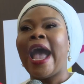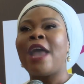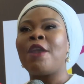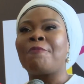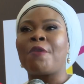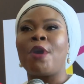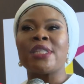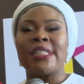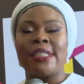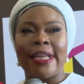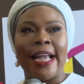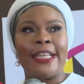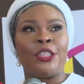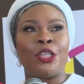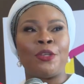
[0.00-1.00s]
And of course, in
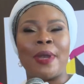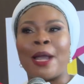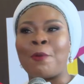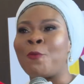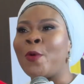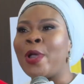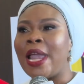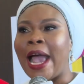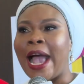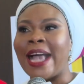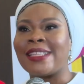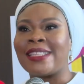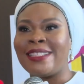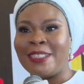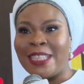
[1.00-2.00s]
Nigeria, we
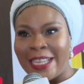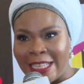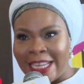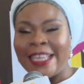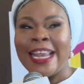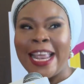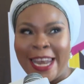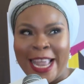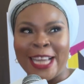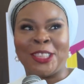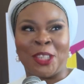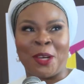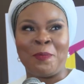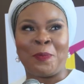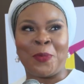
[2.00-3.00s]
are in
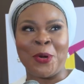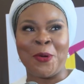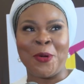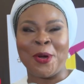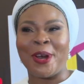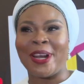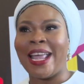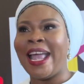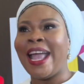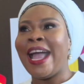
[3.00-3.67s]
election period.